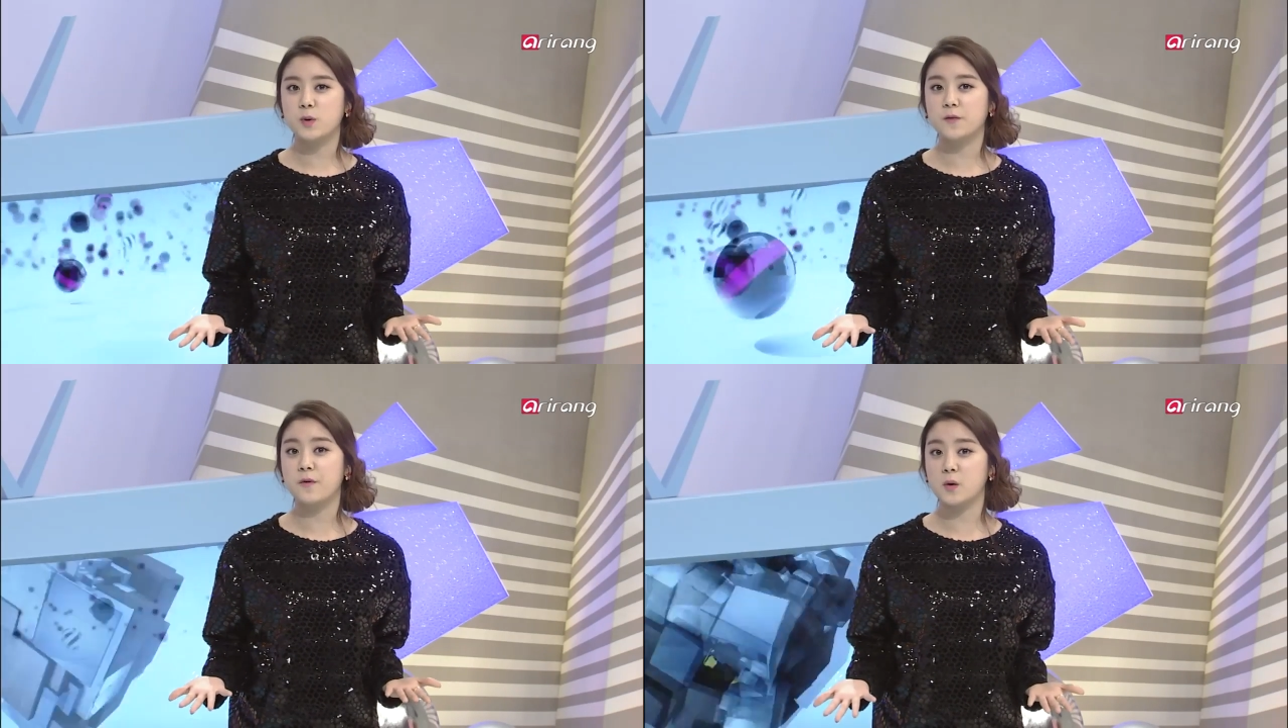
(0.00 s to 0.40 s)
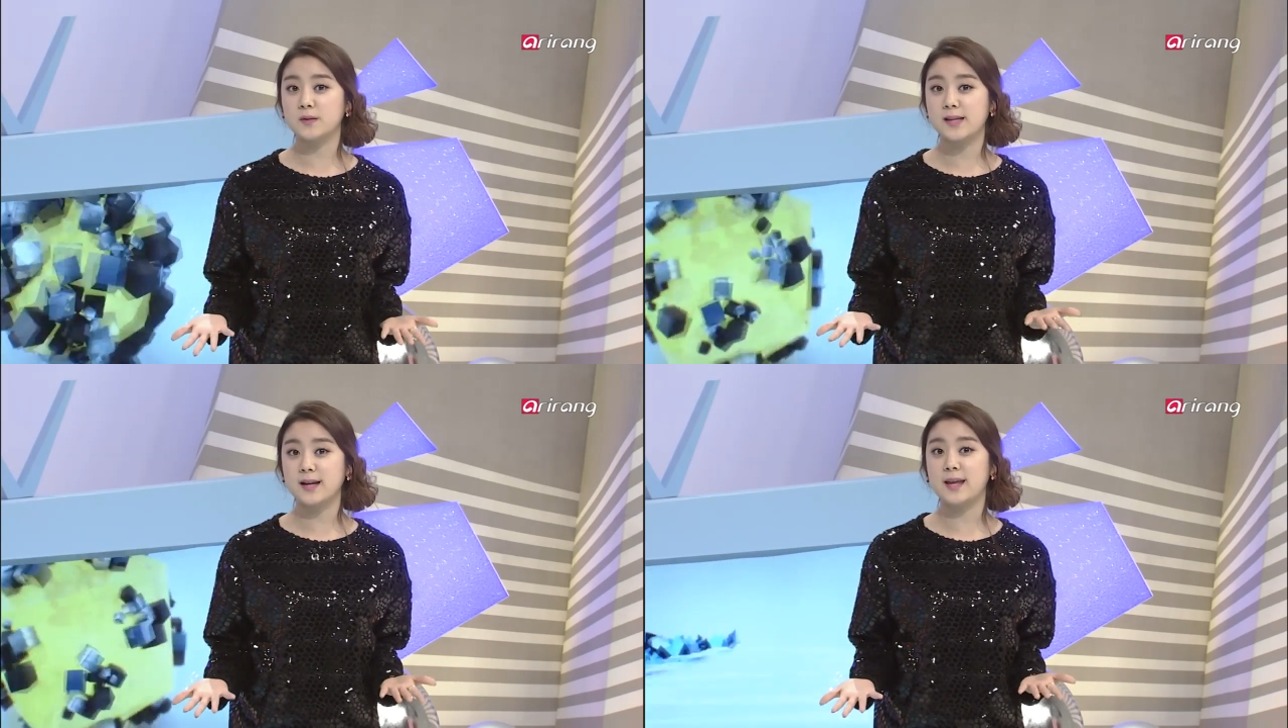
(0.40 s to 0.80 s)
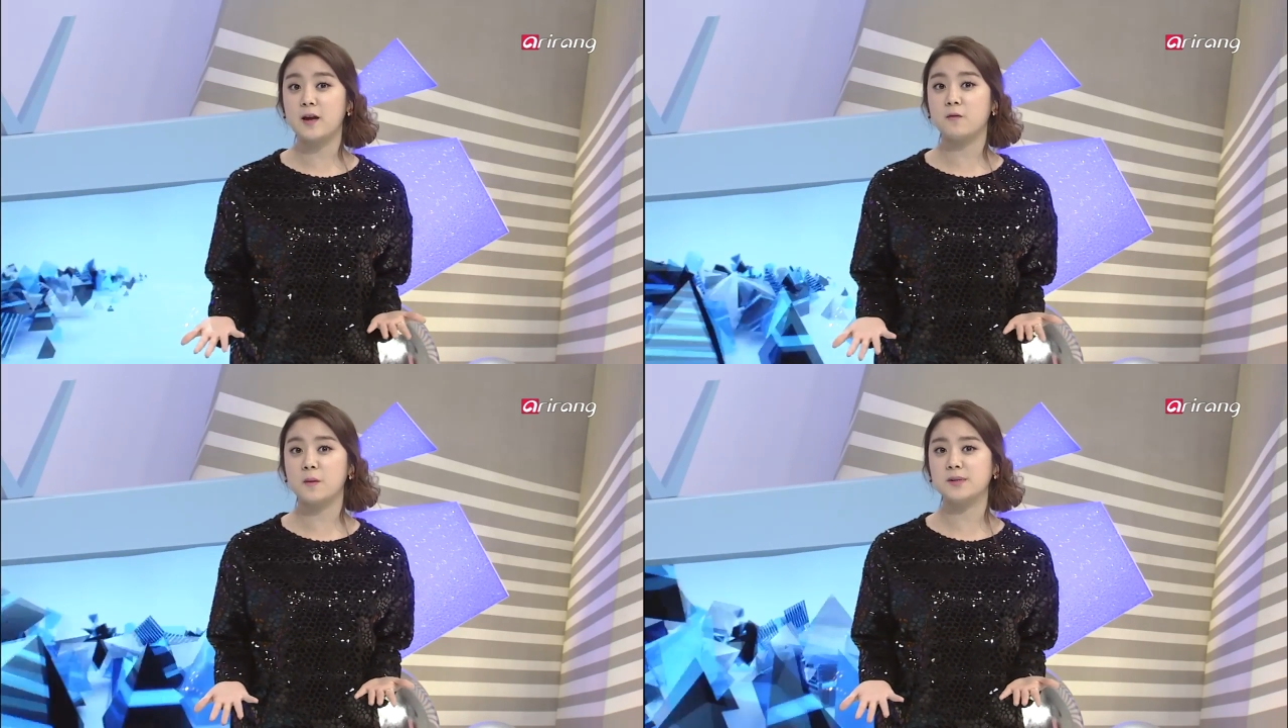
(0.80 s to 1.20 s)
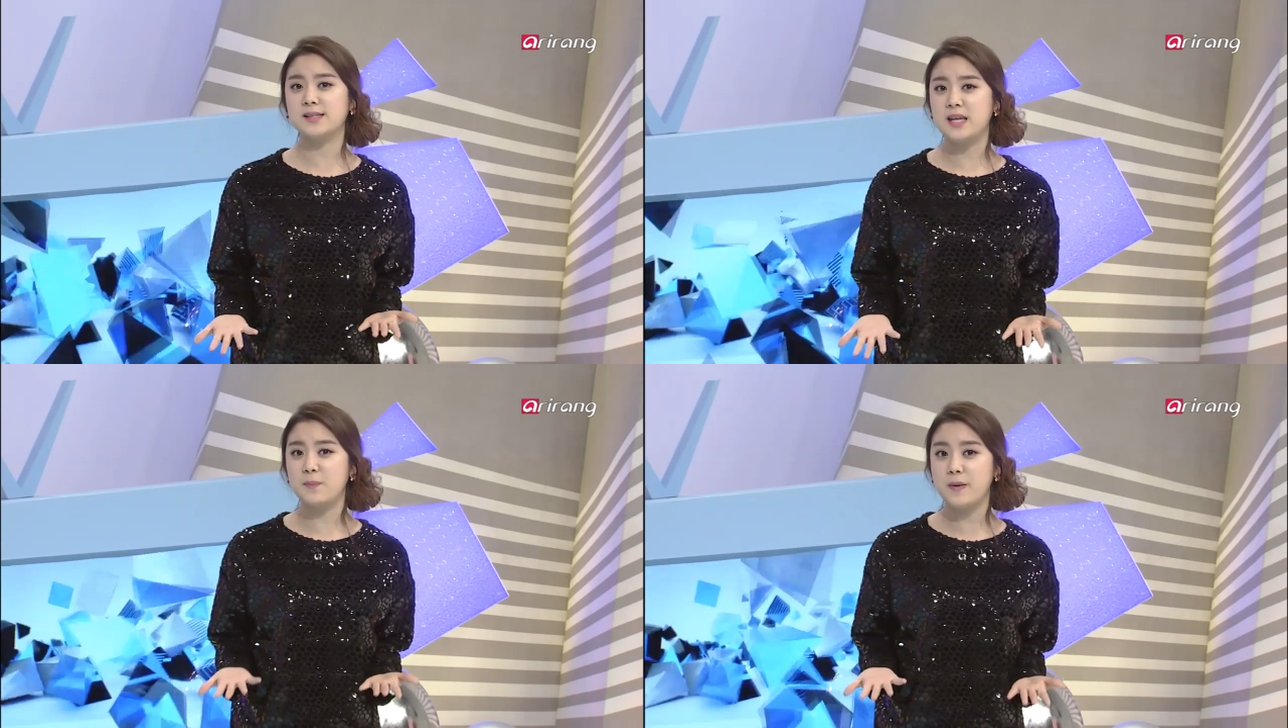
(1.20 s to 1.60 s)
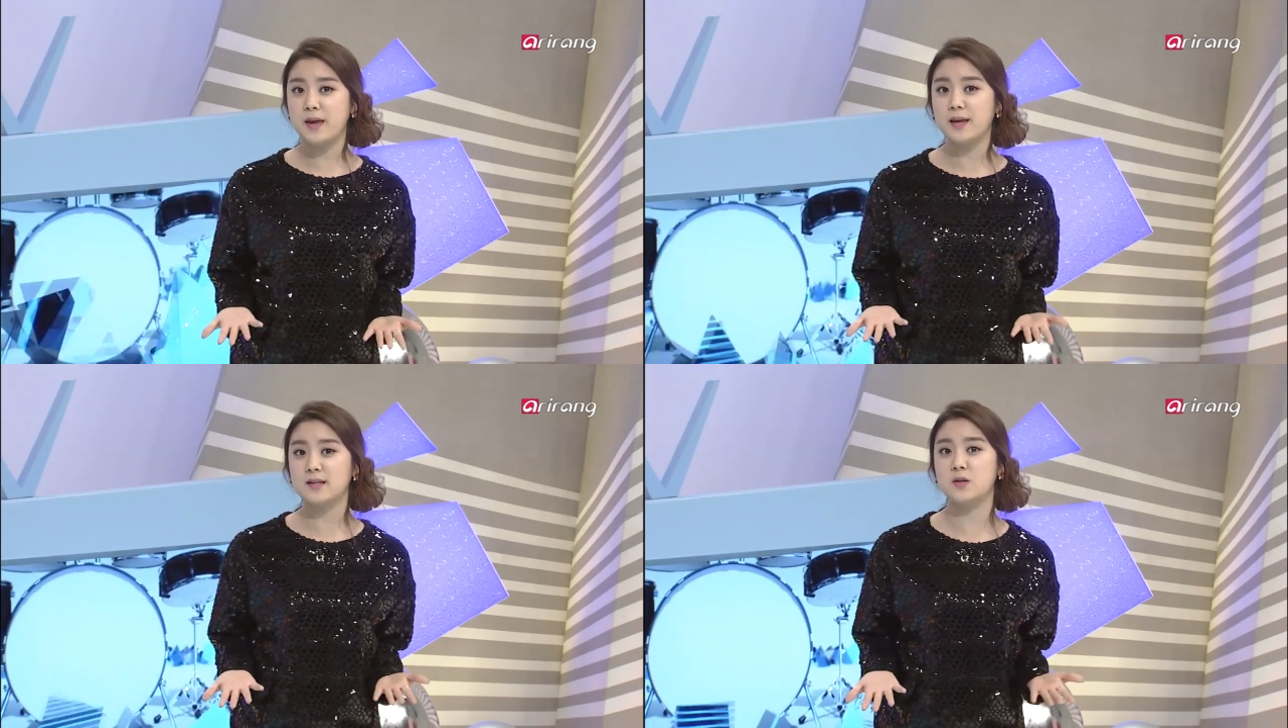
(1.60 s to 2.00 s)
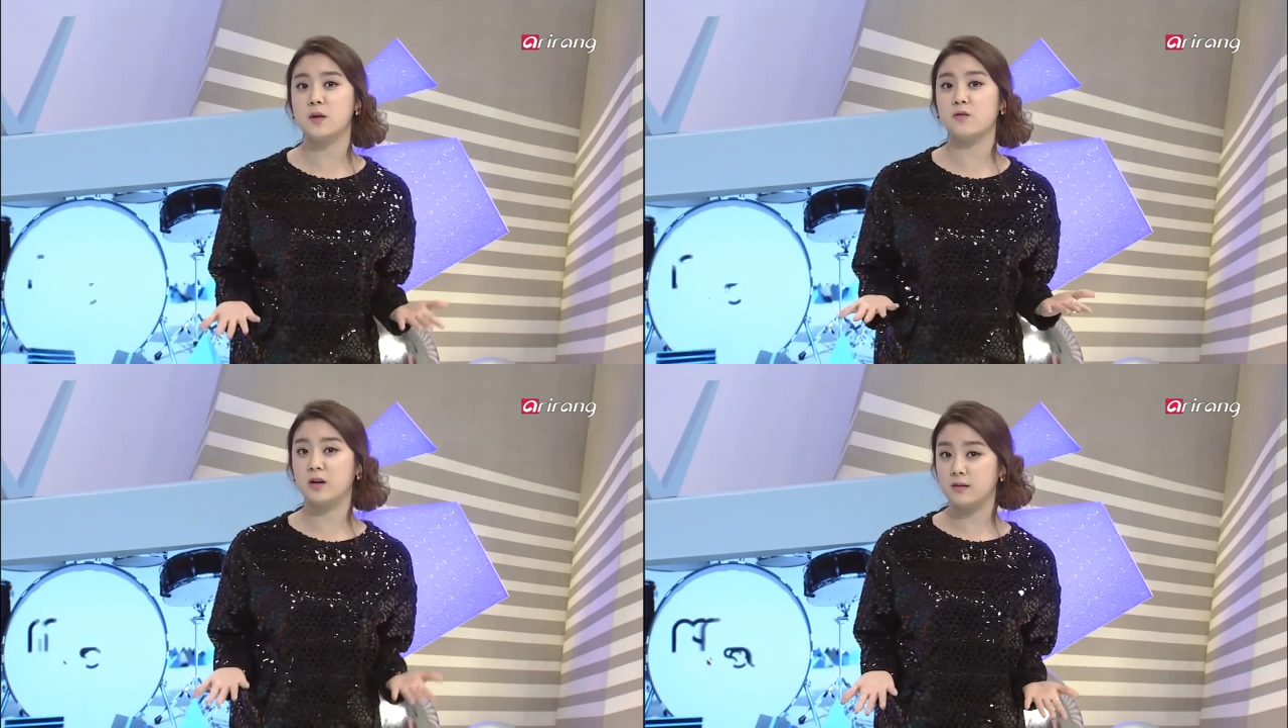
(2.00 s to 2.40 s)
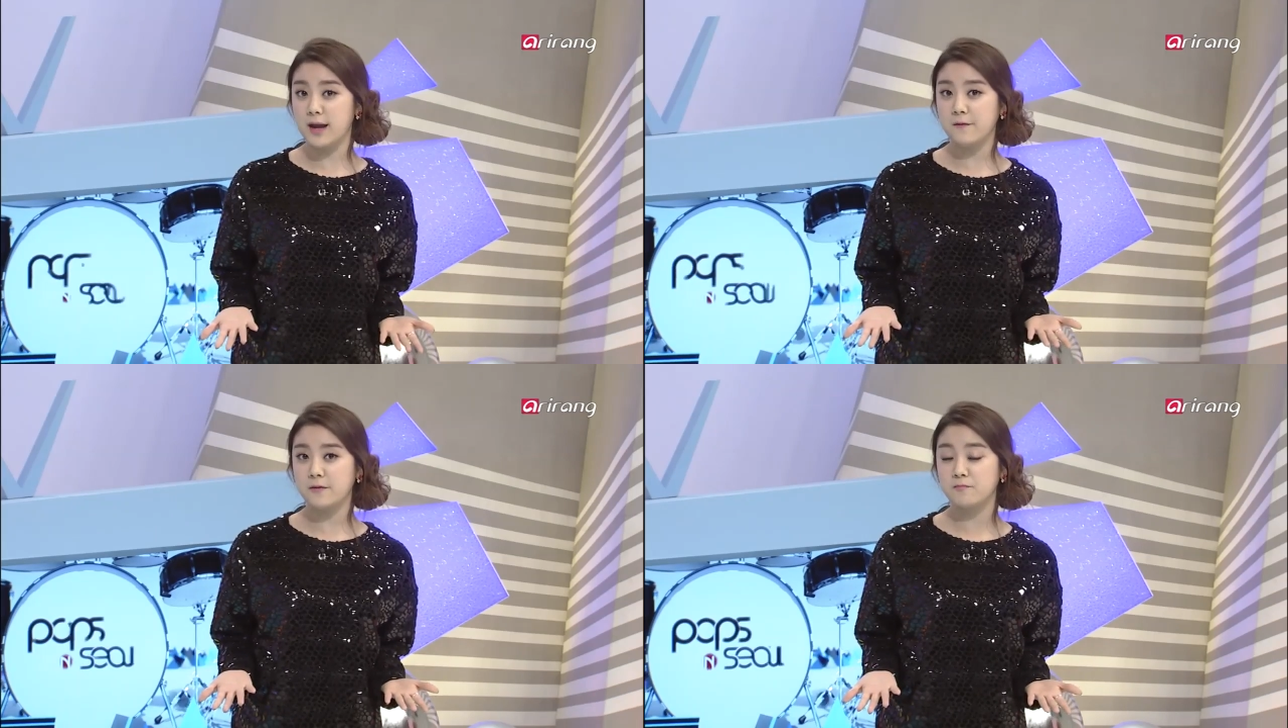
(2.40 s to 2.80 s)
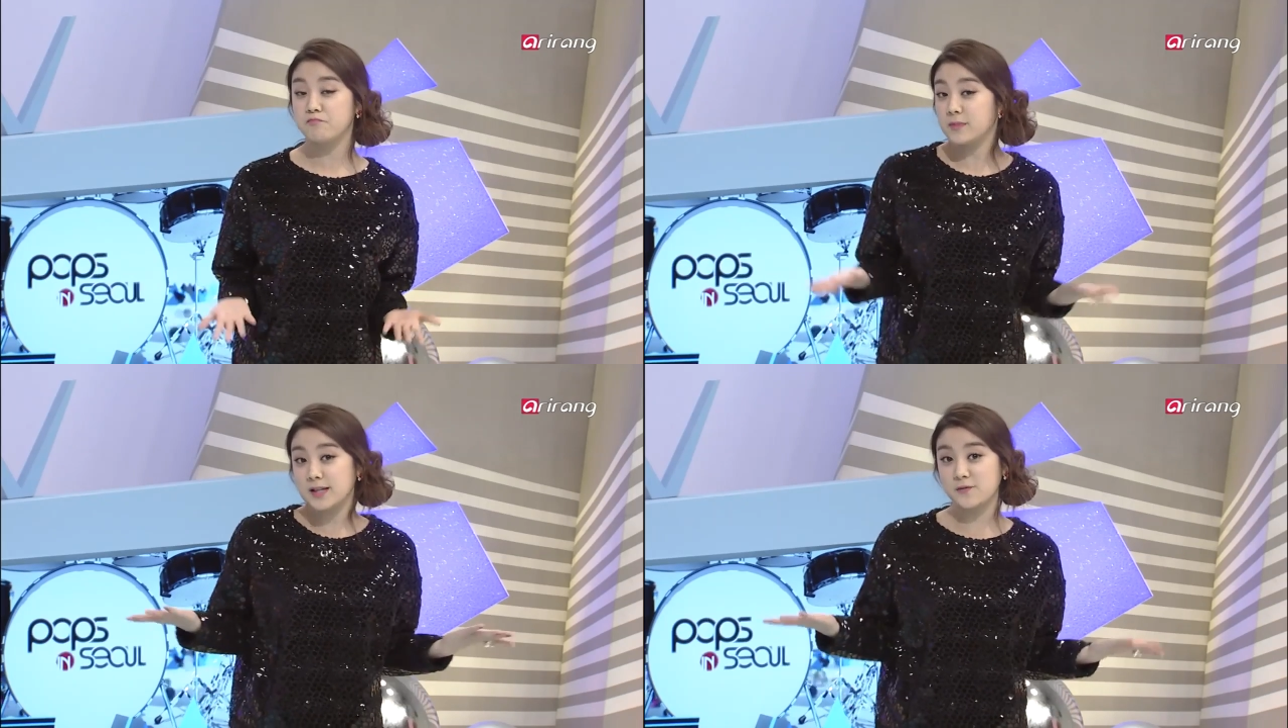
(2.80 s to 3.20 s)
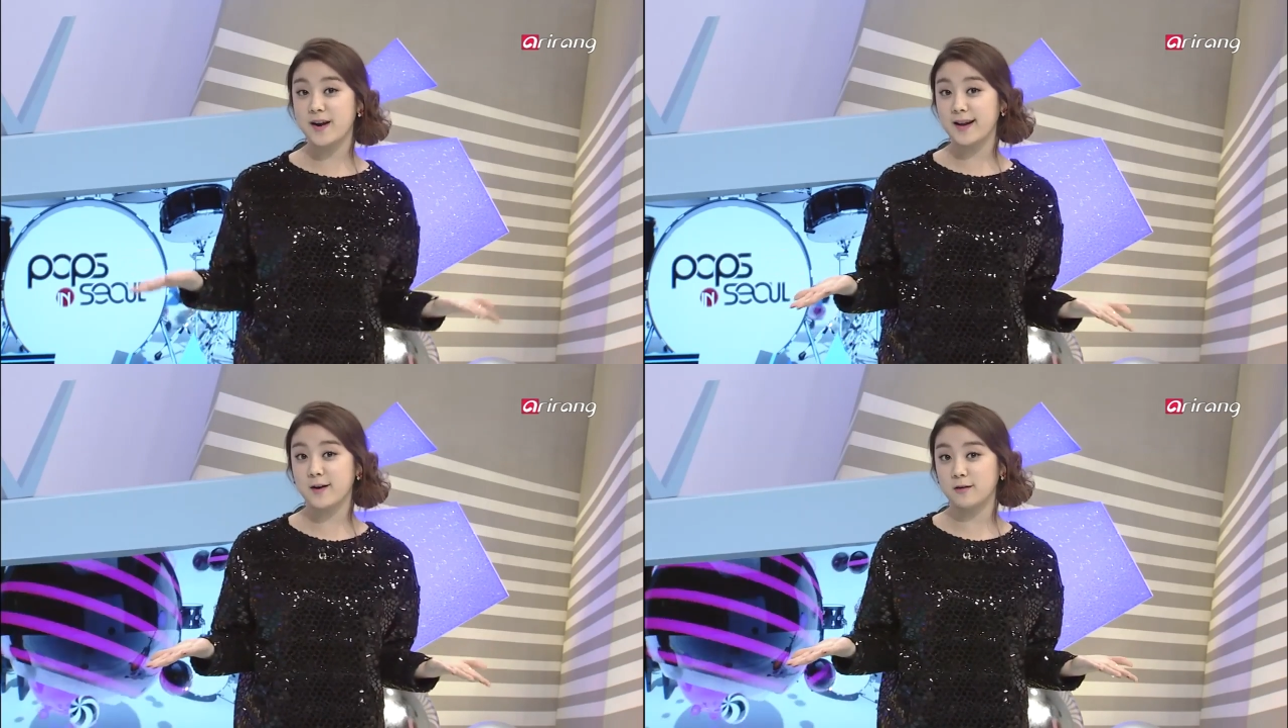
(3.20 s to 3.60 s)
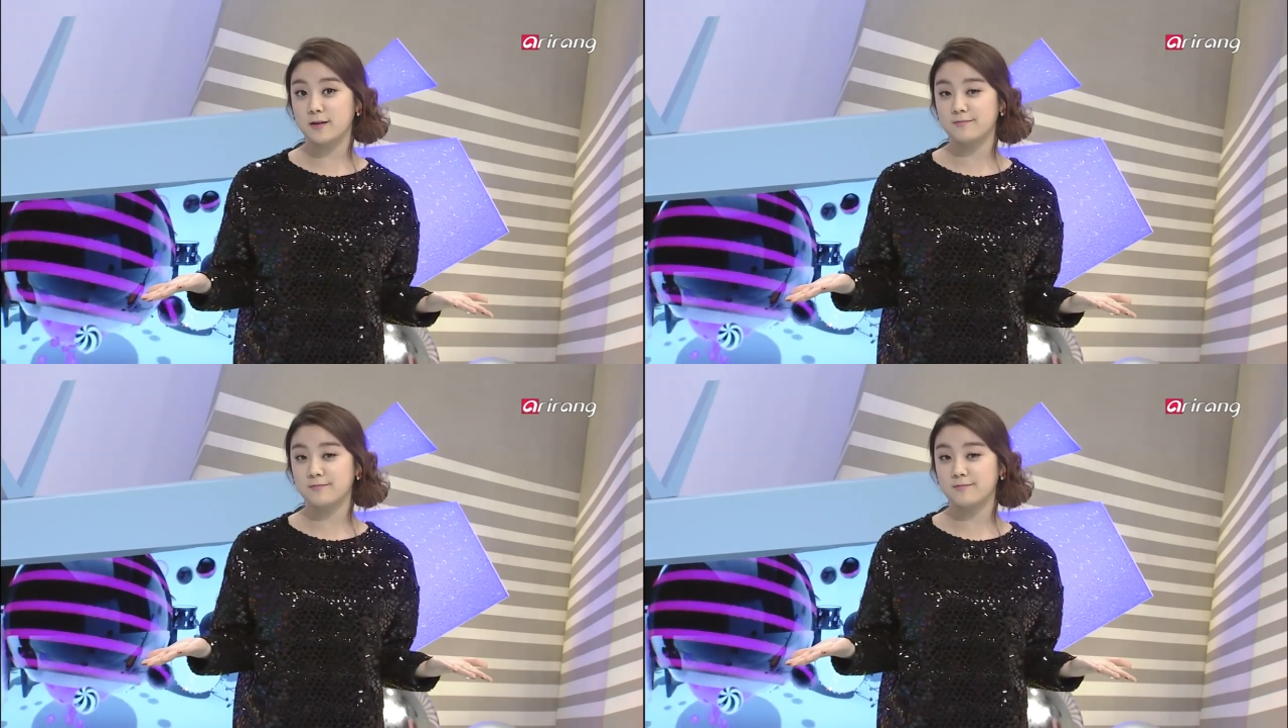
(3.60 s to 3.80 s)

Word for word: with photos that gave them a sneak peek into their real life? Let's find out.